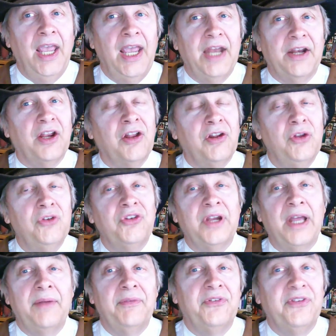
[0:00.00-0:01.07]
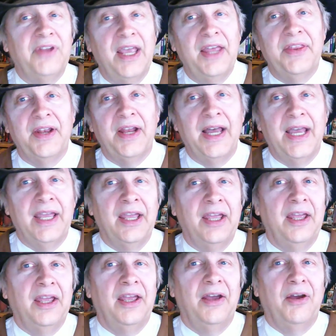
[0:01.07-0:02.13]
In conclusion, I'd say that I
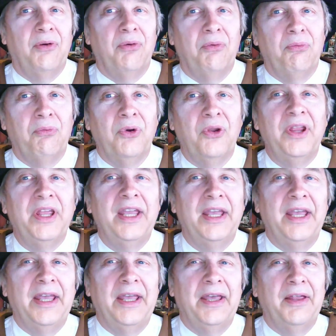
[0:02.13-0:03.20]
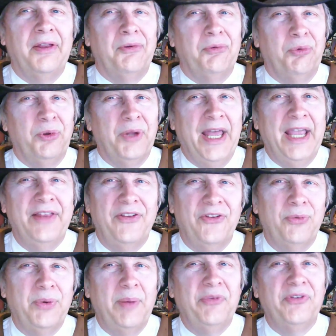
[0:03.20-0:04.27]
really like this
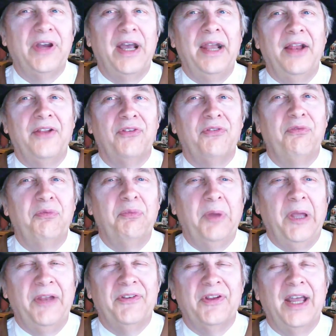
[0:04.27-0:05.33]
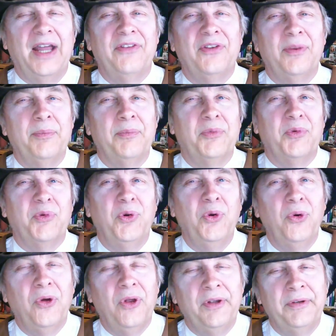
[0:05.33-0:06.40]
website. It's, it's got some
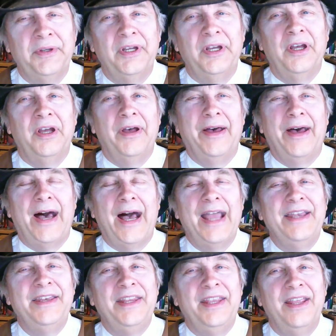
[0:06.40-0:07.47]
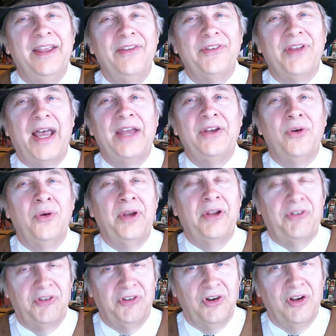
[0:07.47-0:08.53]
cool ideas. I don't
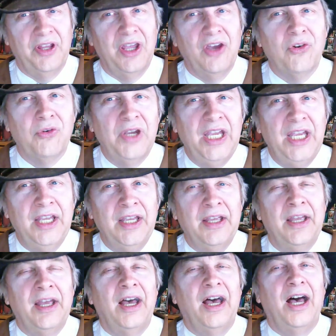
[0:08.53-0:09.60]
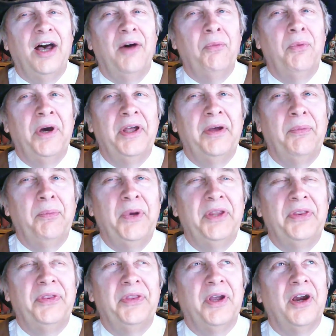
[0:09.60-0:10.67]
necessarily agree what,
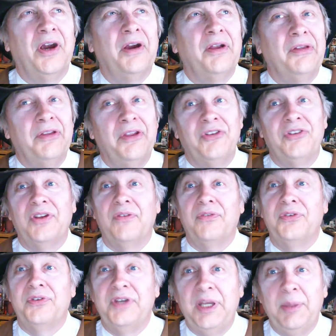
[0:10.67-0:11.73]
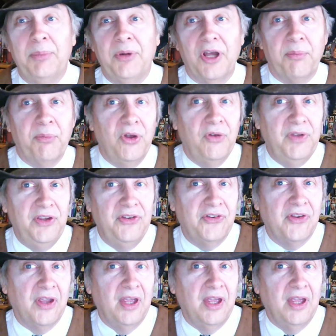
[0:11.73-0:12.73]
with their list of steampunk movies.